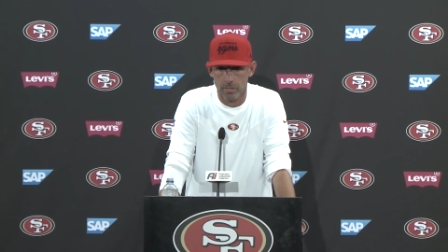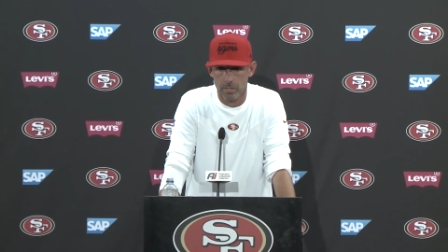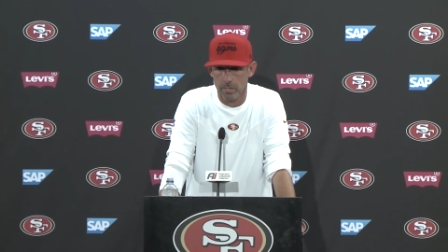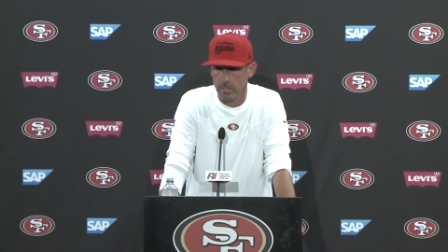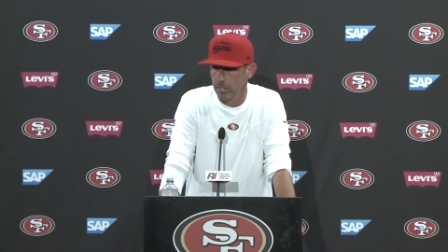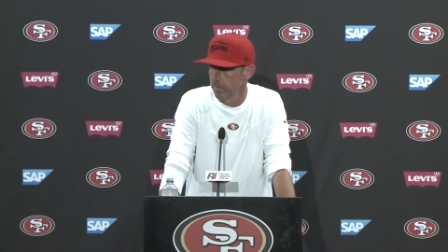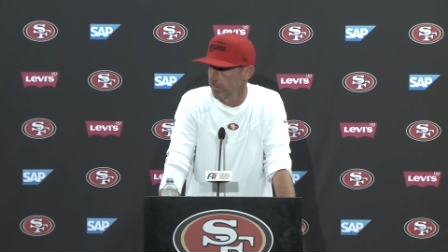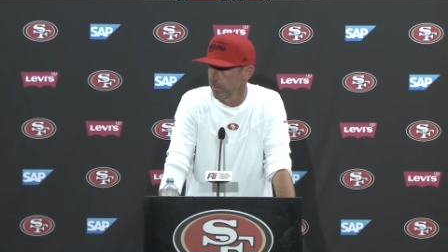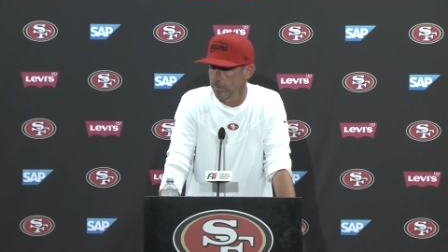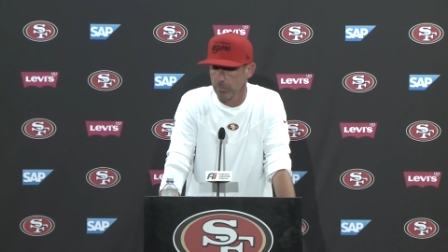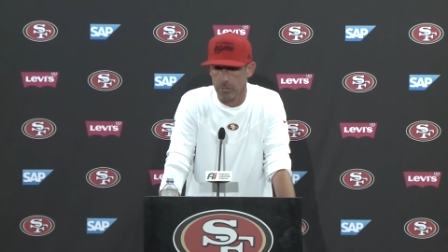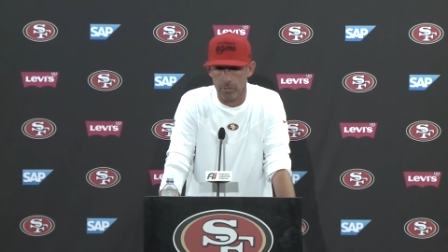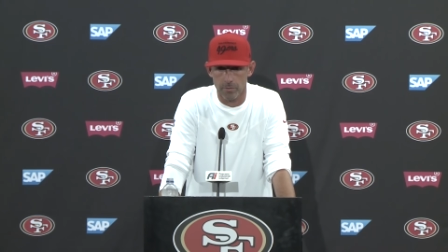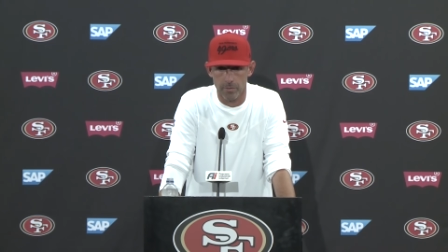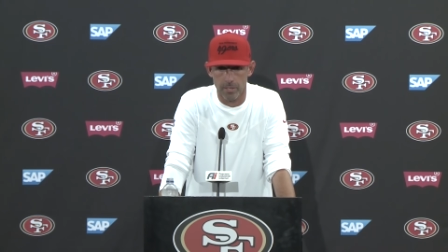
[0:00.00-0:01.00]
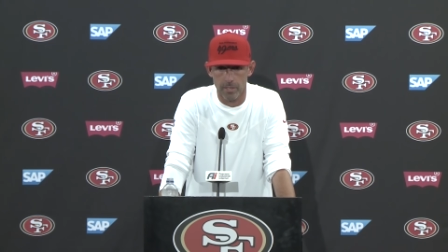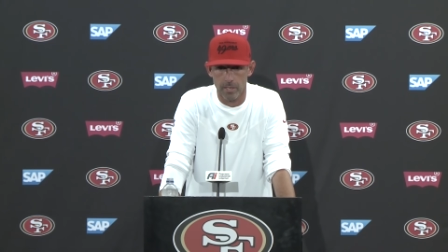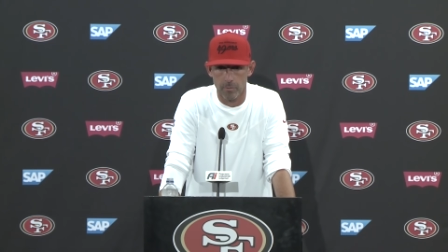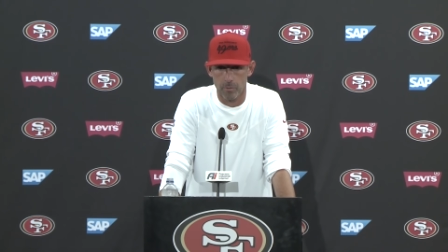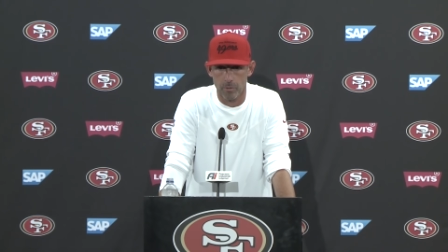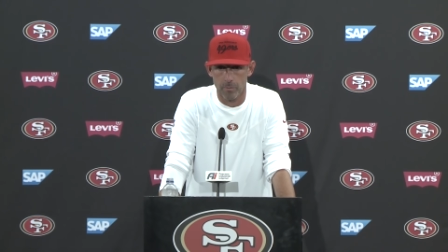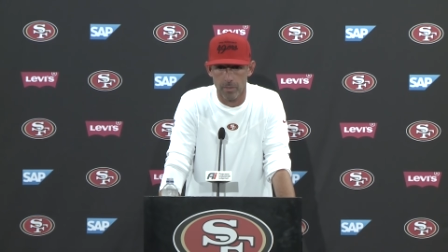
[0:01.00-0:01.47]
Um, I'm sure I'll find
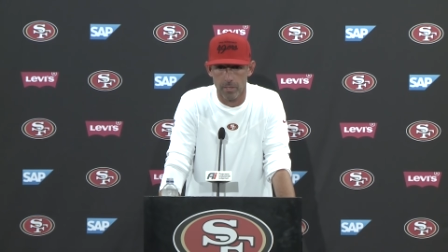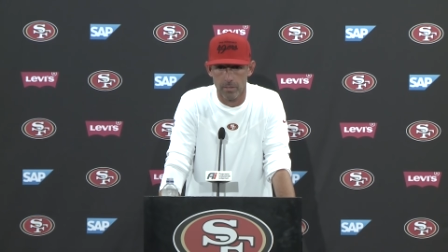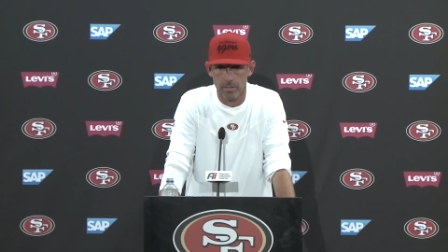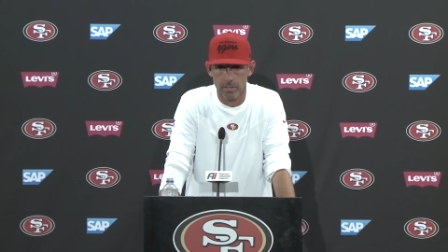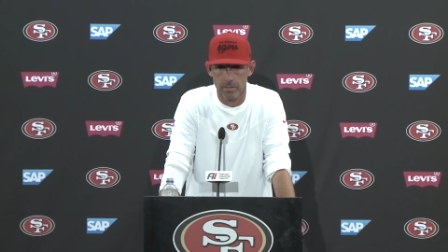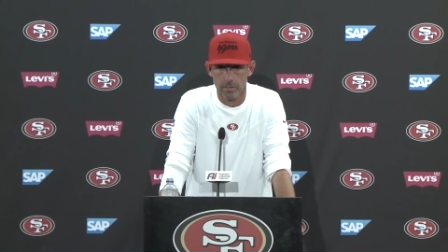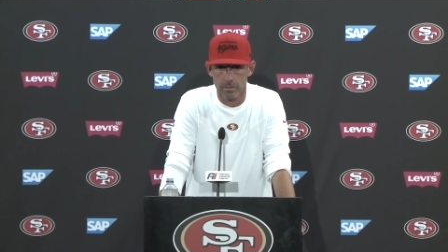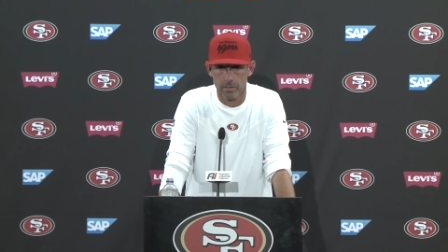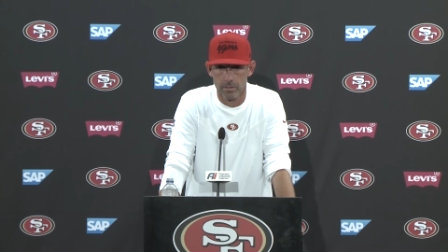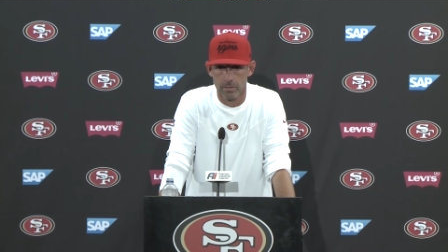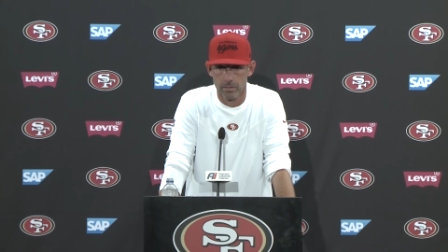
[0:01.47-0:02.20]
out more about it later.